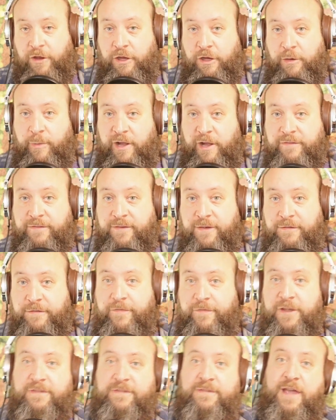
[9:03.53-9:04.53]
about
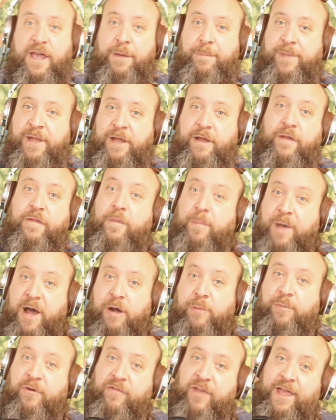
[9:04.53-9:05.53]
Sisyphus and being at the
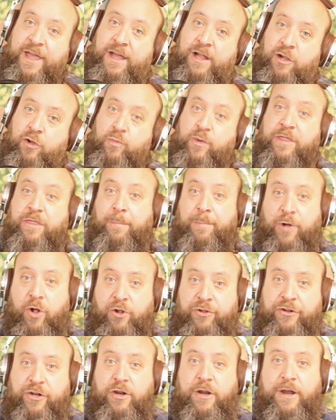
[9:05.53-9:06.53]
bottom of the hill with a
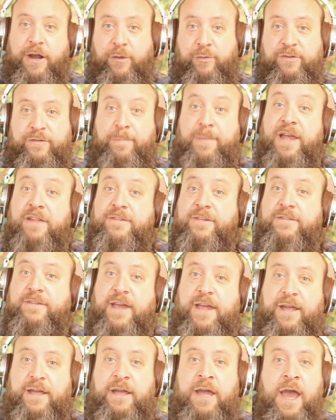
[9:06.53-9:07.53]
boulder, and I was about to
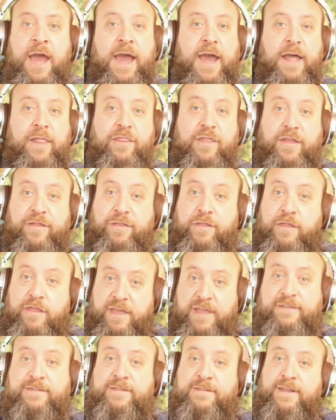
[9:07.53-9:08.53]
say that
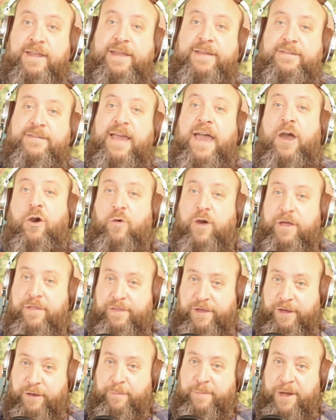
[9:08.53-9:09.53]
this is how I
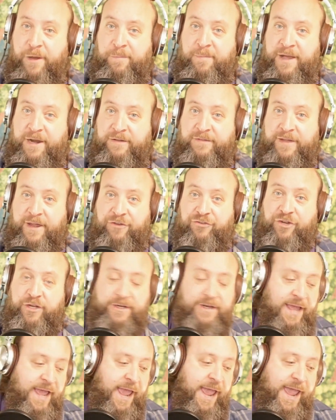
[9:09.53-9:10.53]
think about meditation.
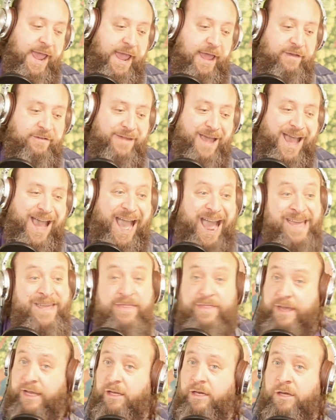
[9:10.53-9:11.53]
And I
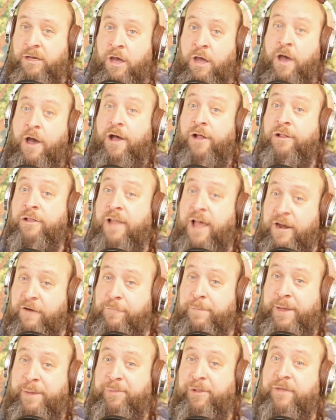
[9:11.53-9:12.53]
think a lot of
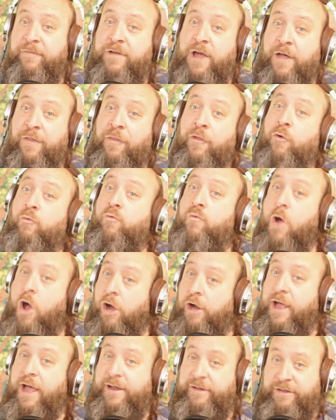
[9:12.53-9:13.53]
people have gotten the
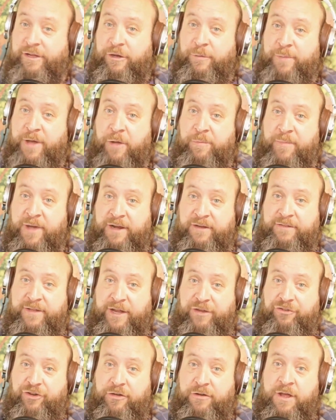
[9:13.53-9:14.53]
wrong idea about
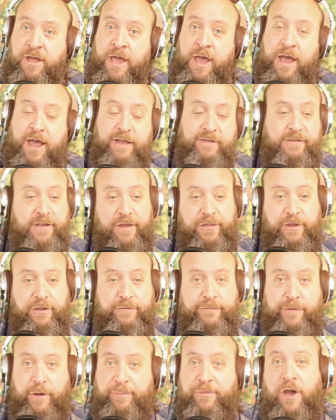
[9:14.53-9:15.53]
meditation. I say this
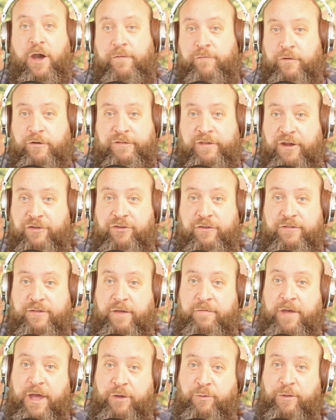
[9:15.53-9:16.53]
from conversations
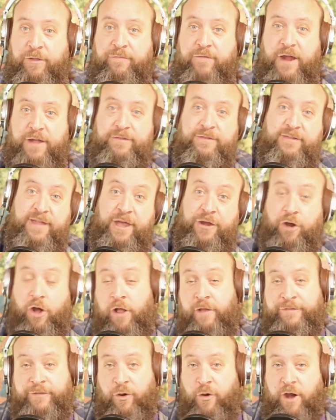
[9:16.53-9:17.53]
I've had with friends, and
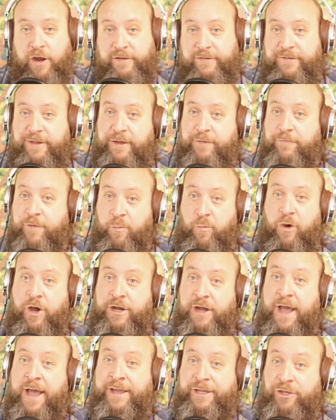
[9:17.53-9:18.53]
also honestly from what
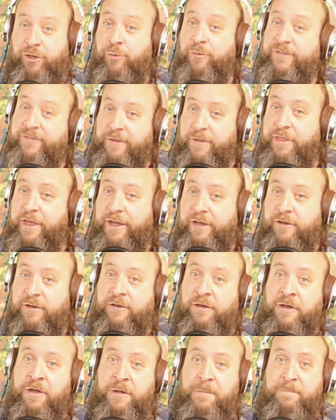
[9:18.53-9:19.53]
I used to think
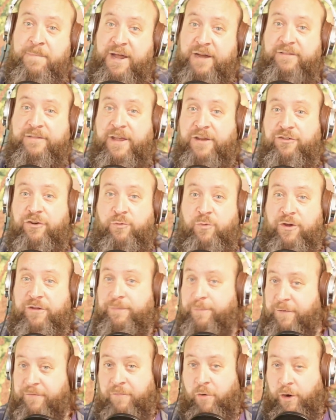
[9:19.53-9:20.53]
meditation was
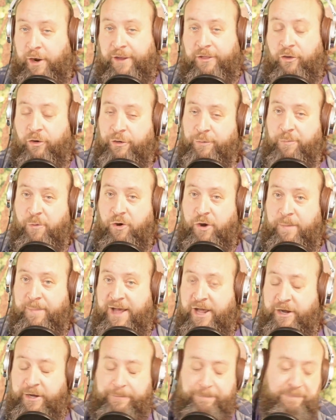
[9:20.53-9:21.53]
before I learned more
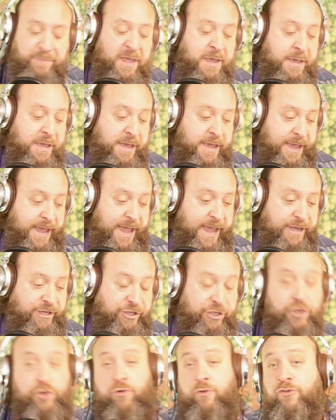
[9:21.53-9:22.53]
about it. And
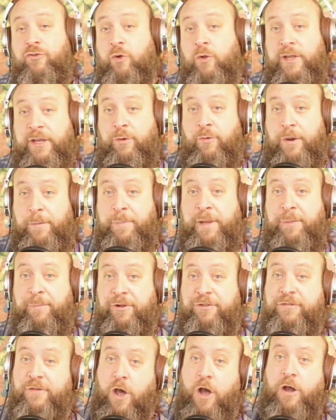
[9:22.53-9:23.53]
usually when people
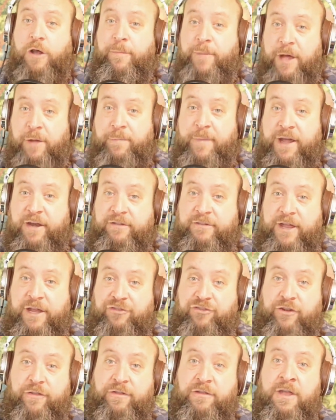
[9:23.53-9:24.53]
talk about
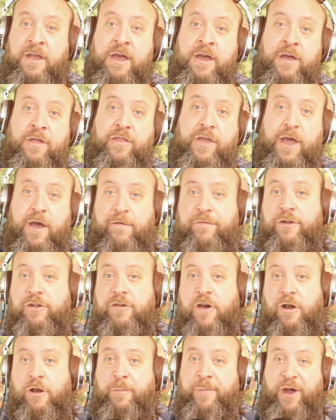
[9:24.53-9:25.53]
meditation, they often
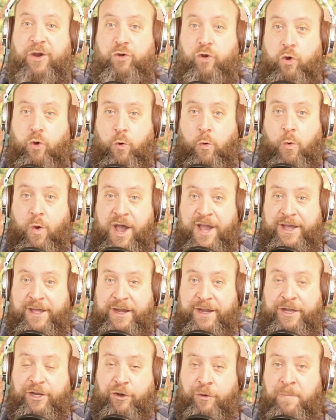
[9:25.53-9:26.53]
talk about
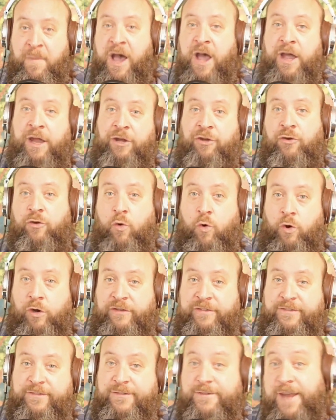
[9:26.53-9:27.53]
quieting your mind or
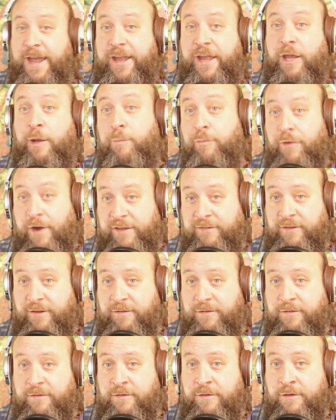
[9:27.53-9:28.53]
staying present.